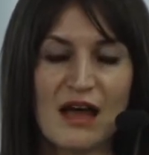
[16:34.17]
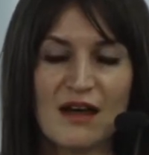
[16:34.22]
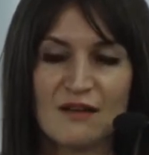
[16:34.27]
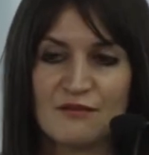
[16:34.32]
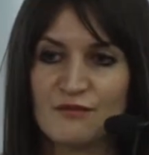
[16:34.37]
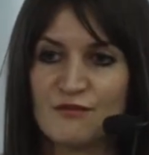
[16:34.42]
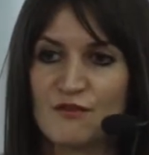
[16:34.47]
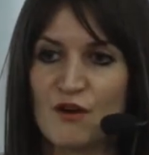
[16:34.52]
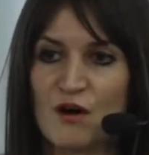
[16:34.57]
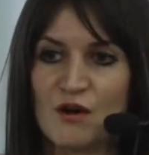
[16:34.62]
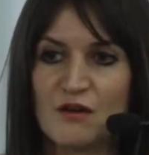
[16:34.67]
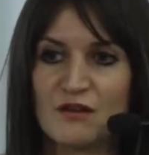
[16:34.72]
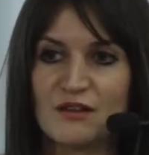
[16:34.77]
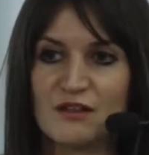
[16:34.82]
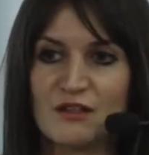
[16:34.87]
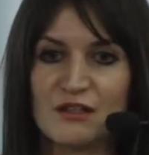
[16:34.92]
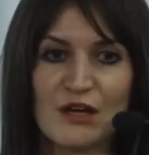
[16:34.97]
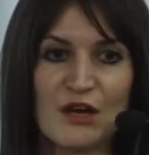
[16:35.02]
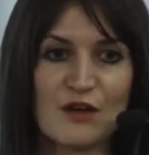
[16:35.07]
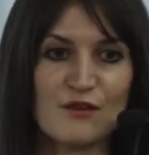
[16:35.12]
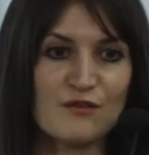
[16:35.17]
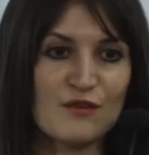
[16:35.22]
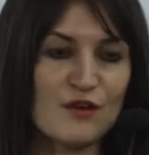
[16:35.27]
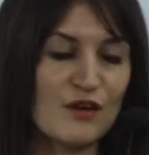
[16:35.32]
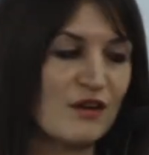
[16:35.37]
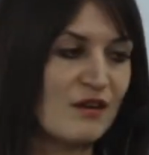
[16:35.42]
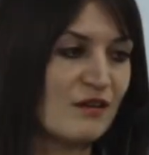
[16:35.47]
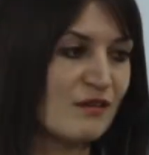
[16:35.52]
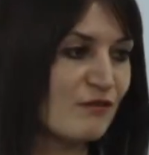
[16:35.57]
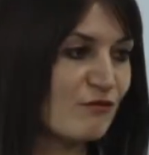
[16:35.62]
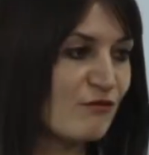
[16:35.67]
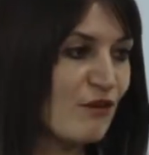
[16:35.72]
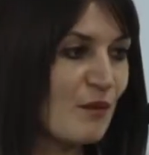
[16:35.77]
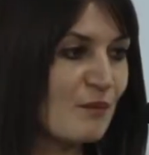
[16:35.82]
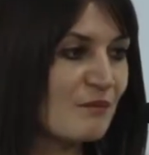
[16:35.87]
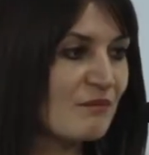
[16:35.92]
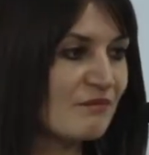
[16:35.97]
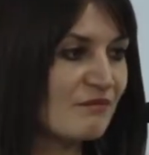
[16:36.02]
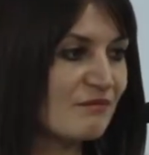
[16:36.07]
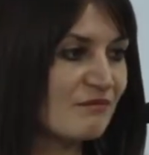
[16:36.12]

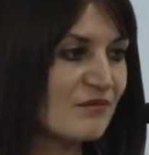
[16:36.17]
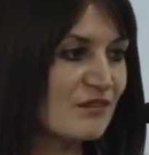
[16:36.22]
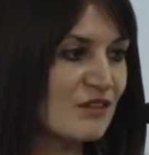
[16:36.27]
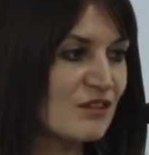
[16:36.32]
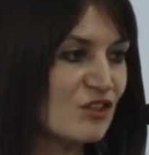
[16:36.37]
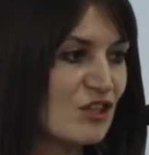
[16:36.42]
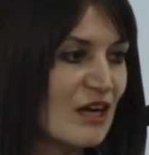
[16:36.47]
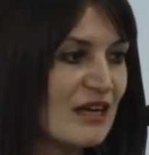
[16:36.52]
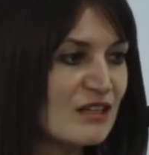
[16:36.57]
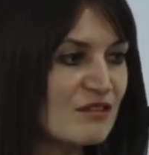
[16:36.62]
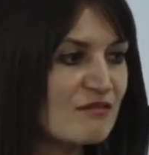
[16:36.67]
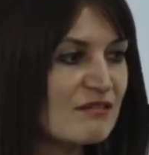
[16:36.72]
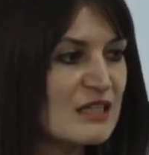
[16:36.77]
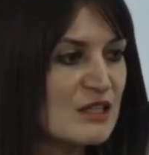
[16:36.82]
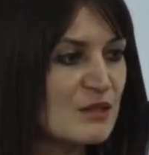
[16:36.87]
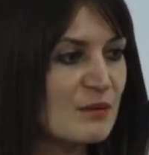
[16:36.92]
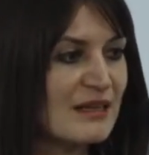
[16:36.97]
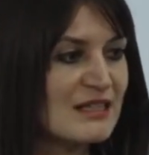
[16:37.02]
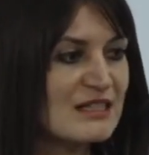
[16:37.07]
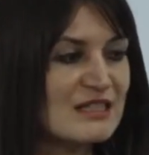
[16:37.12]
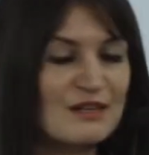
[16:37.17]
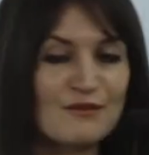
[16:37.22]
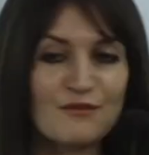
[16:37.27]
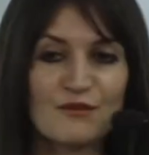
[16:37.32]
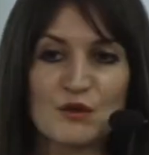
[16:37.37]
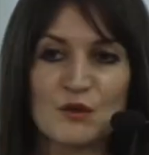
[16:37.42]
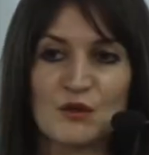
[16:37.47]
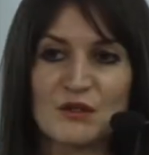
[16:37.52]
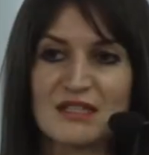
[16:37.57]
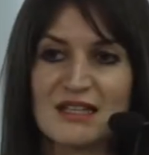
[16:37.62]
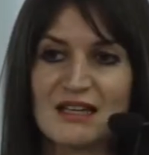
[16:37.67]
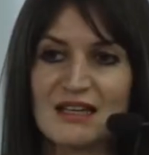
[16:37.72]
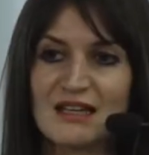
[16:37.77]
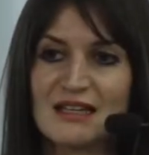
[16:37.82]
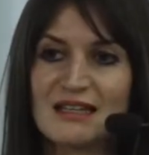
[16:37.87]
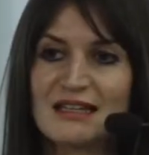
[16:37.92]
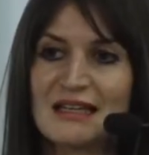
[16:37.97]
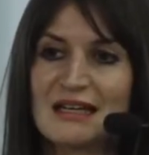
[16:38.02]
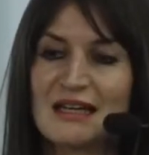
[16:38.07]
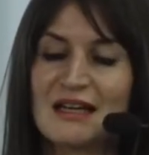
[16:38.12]
from January
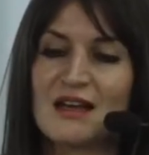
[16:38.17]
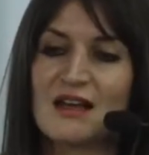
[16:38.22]
2014.